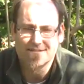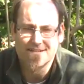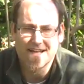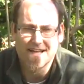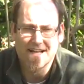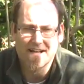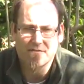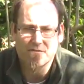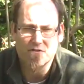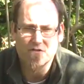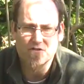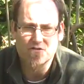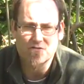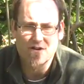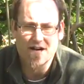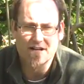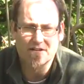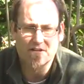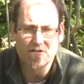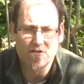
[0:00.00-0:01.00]
that have
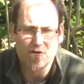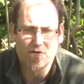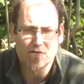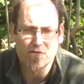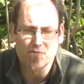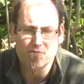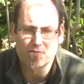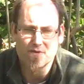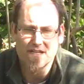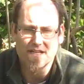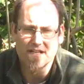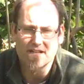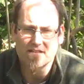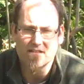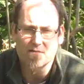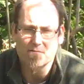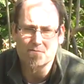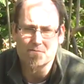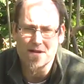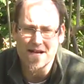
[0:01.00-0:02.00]
distracted you from being
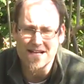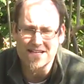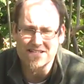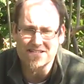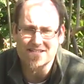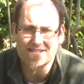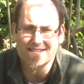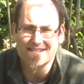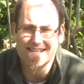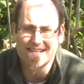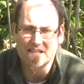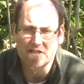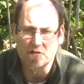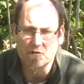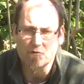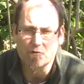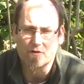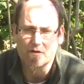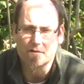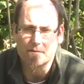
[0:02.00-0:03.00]
the best that
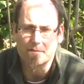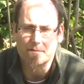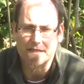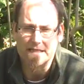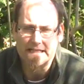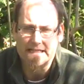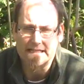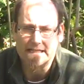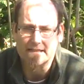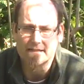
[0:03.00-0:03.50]
you can be?